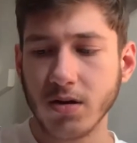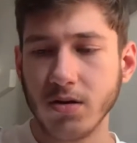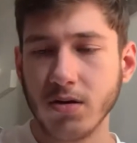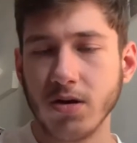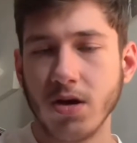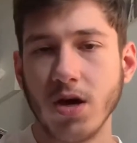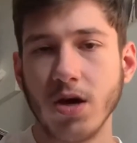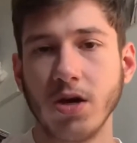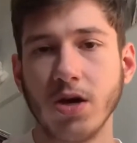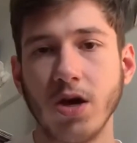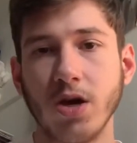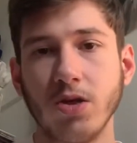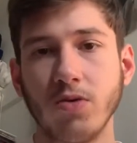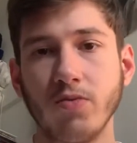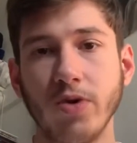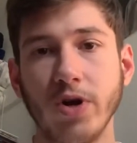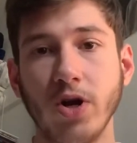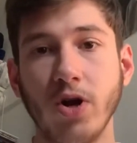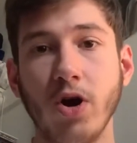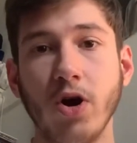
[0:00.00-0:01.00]
aka the
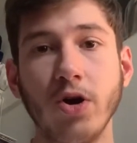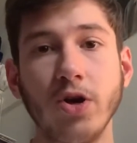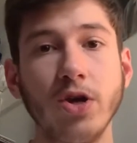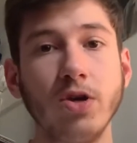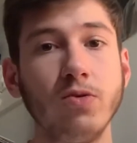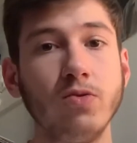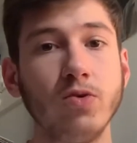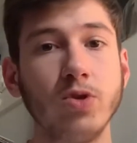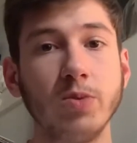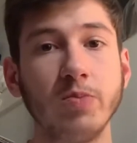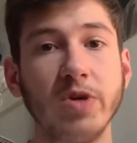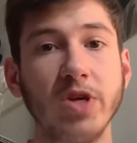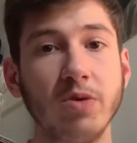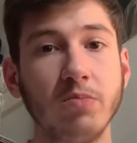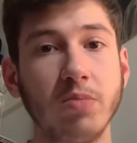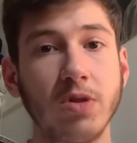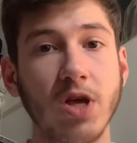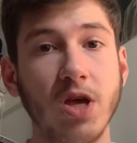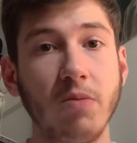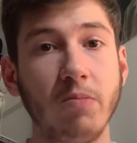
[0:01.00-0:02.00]
Red Guardian, who's being
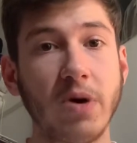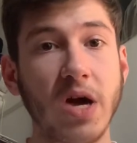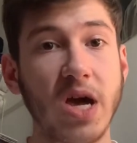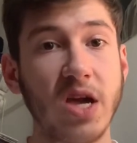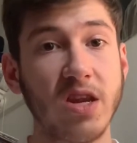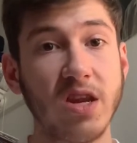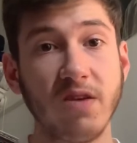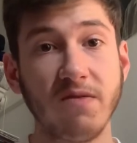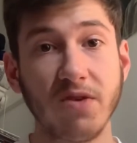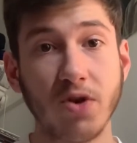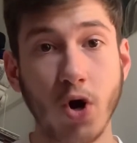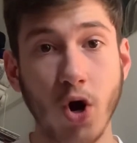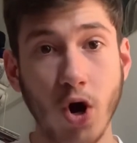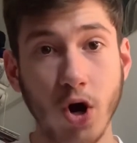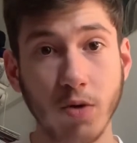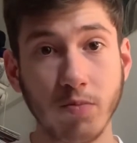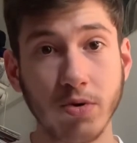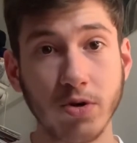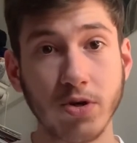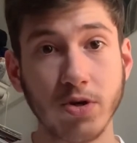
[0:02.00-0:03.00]
played by David
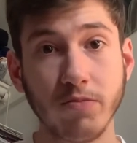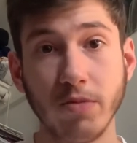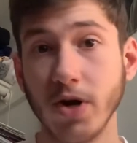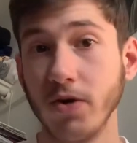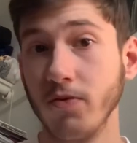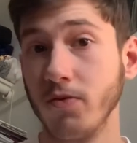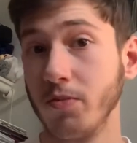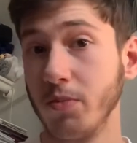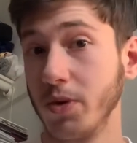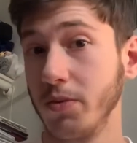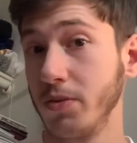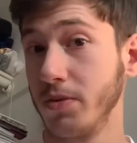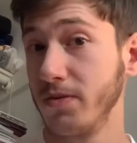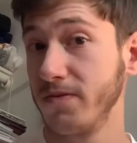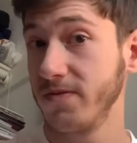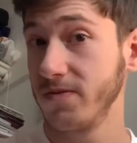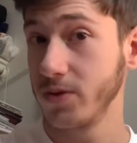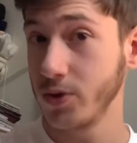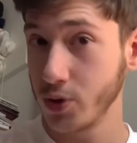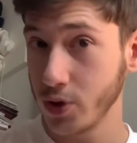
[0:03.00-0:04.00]
Harbour. You might remember him
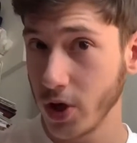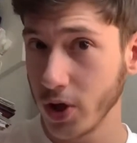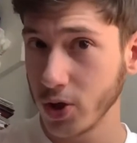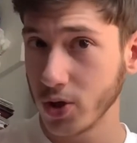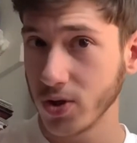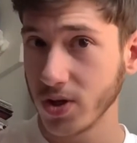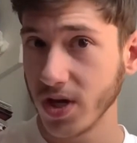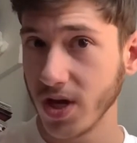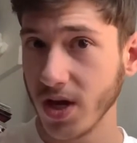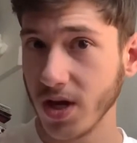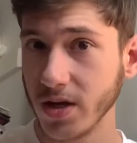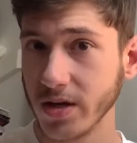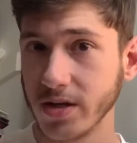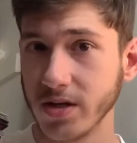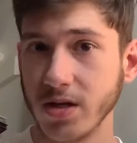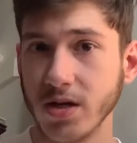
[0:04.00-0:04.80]
from Stranger Things.